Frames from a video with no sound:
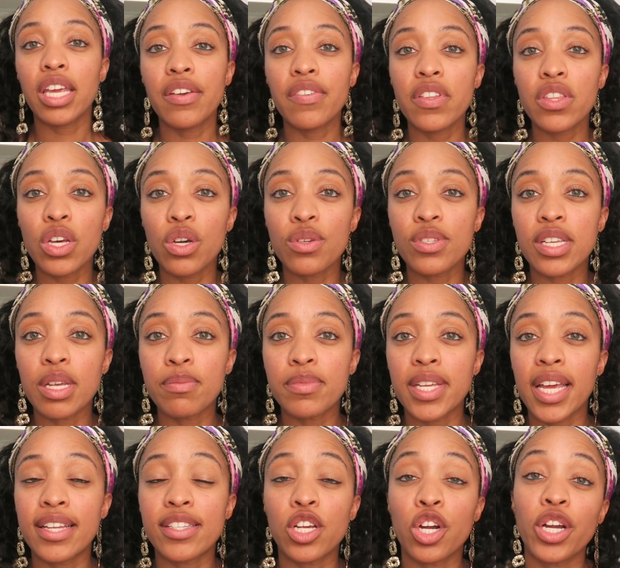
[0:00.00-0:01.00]
Even though some
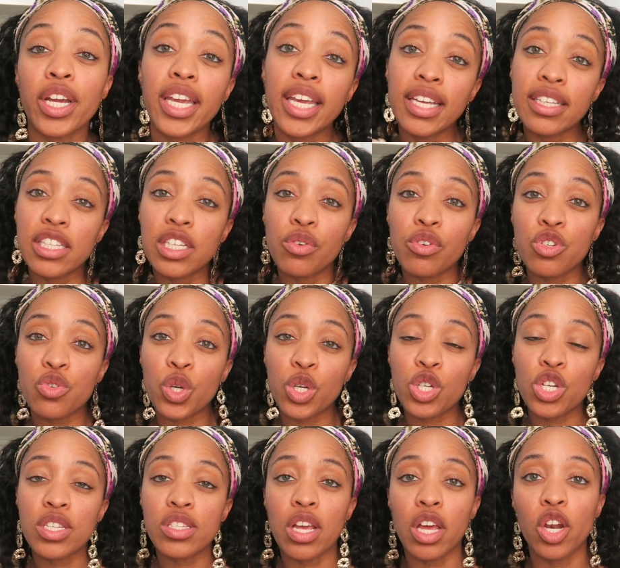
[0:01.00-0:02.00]
states are easing
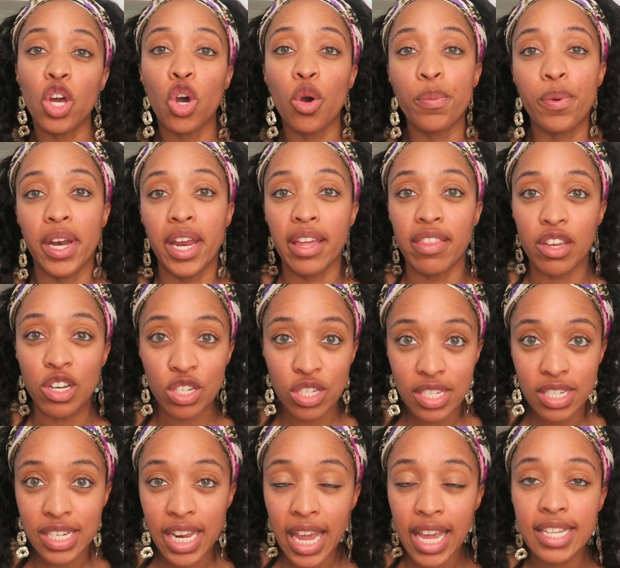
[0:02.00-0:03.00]
restrictions on opening their
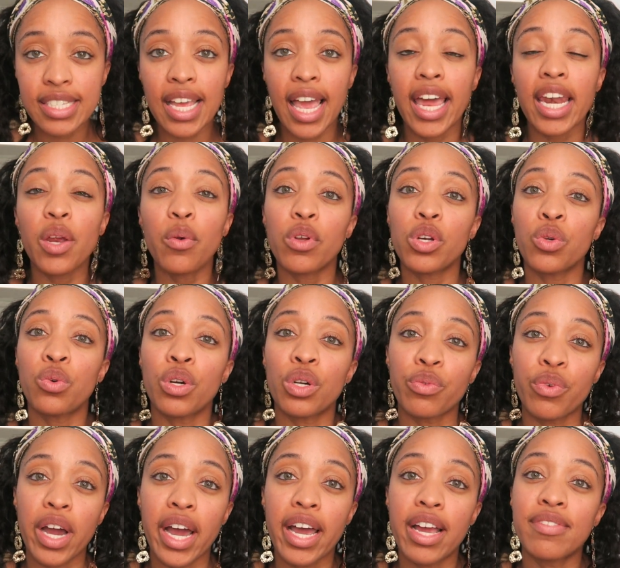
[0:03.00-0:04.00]
states, anyone who
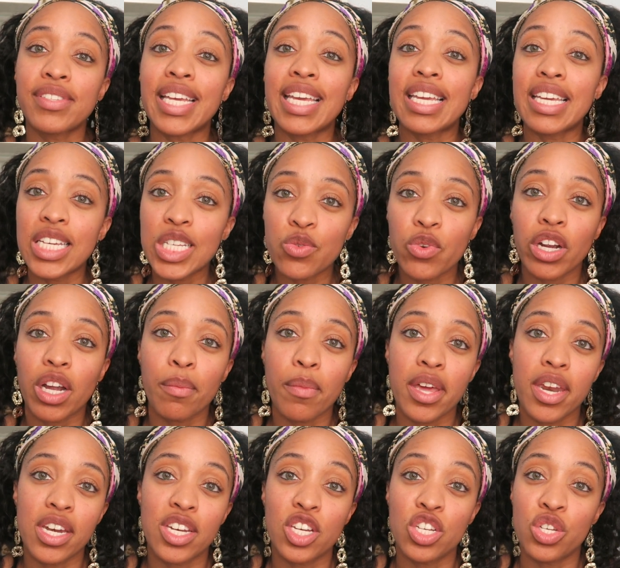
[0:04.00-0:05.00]
arrives is
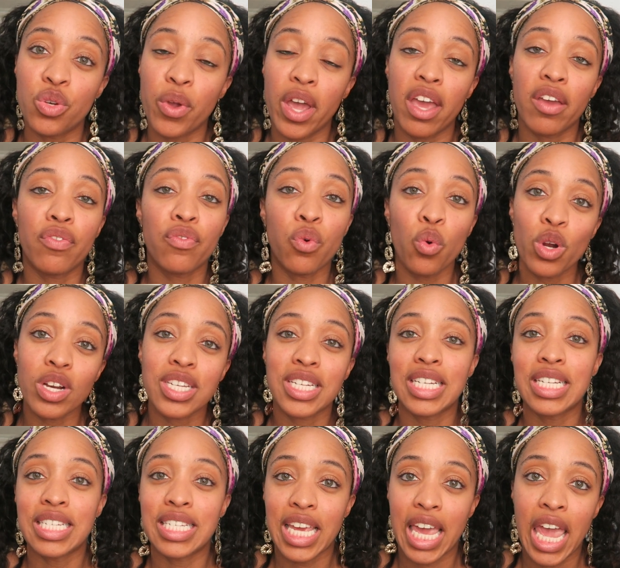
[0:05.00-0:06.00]
recommended to do a
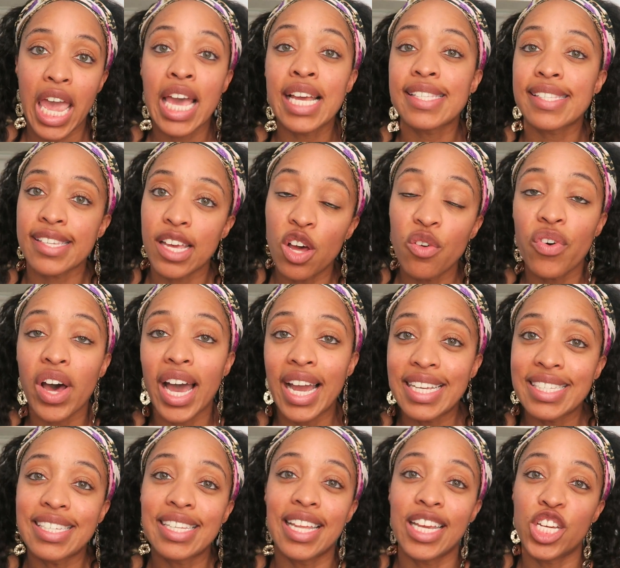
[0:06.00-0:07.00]
14-day
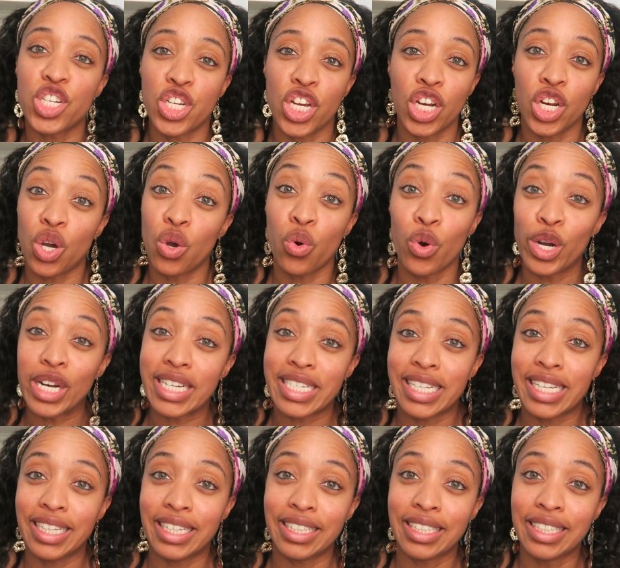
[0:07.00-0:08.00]
self-isolation
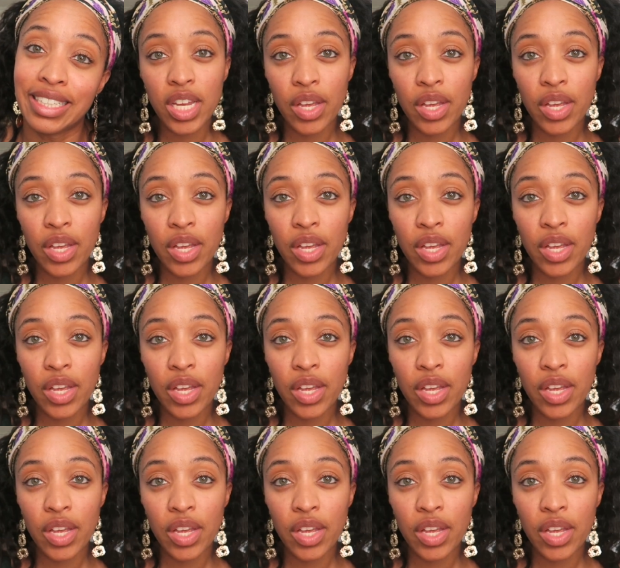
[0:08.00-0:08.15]
quarantine.